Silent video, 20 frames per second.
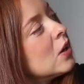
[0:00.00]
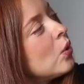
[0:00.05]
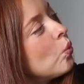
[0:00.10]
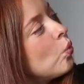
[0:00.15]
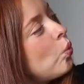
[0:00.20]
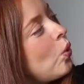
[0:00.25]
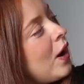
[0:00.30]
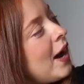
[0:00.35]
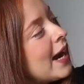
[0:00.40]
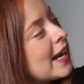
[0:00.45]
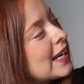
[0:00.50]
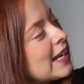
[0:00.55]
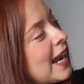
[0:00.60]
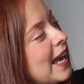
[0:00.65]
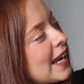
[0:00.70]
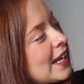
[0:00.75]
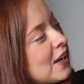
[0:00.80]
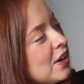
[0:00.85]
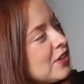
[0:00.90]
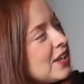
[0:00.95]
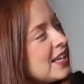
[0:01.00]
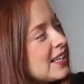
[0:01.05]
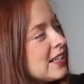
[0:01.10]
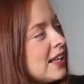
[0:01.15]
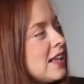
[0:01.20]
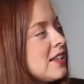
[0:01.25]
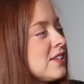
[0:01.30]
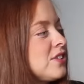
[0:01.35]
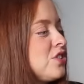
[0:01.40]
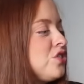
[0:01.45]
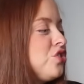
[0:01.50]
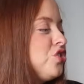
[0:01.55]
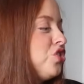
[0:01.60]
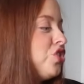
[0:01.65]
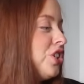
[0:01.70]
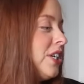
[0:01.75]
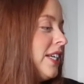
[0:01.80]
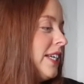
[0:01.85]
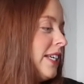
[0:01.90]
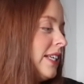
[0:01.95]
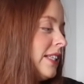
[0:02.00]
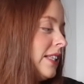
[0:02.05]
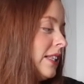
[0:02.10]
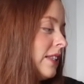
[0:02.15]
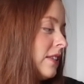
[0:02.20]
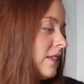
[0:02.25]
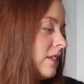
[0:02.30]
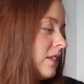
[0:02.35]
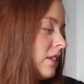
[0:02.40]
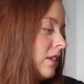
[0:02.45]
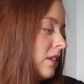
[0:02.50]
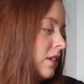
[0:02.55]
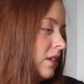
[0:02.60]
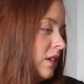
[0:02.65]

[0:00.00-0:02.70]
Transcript: wide leg. Are they classed as jeans?